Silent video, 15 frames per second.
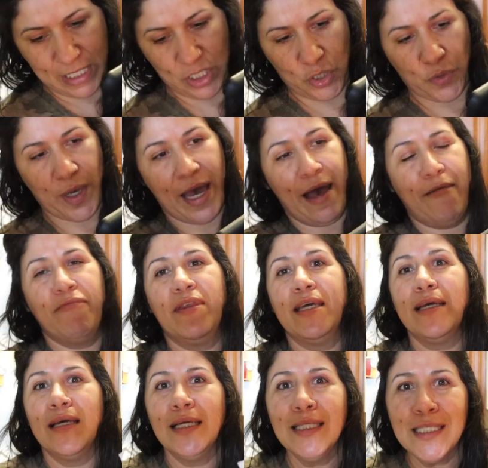to have the
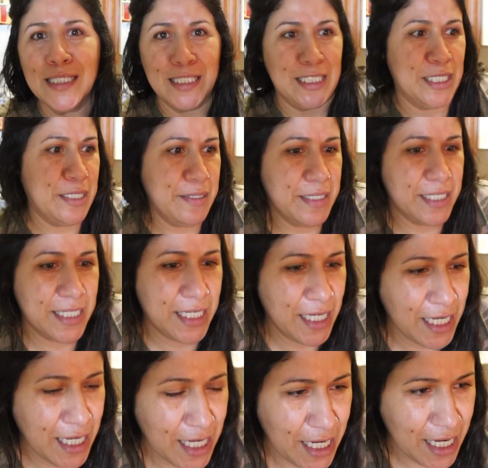Instant
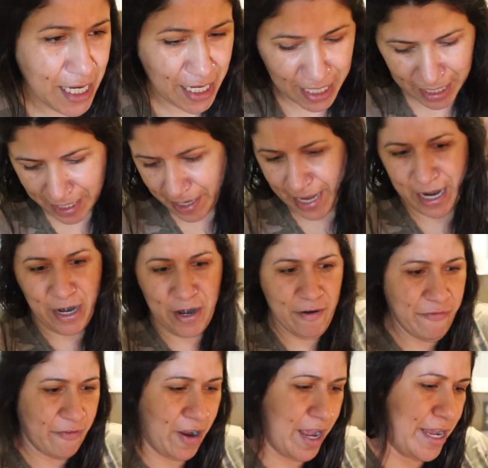Air
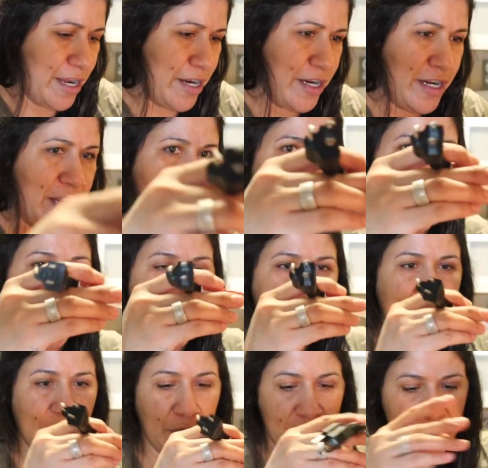Fryer. Okay,
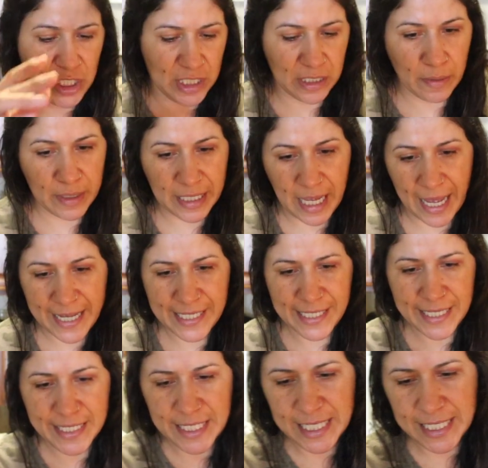so it's nice and